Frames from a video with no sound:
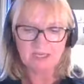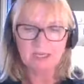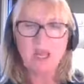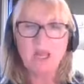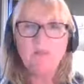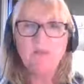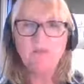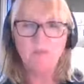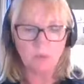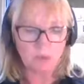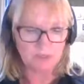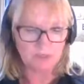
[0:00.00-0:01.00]
Type of
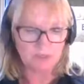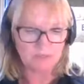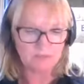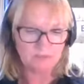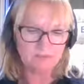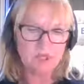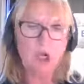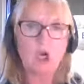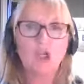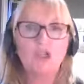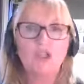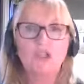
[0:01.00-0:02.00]
what?
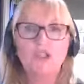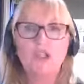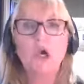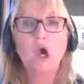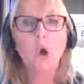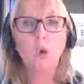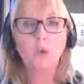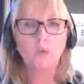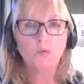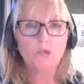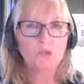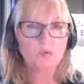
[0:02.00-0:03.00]
Gloucester
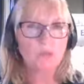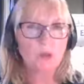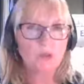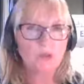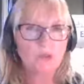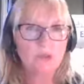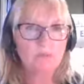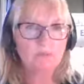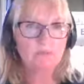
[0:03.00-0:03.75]
old spot.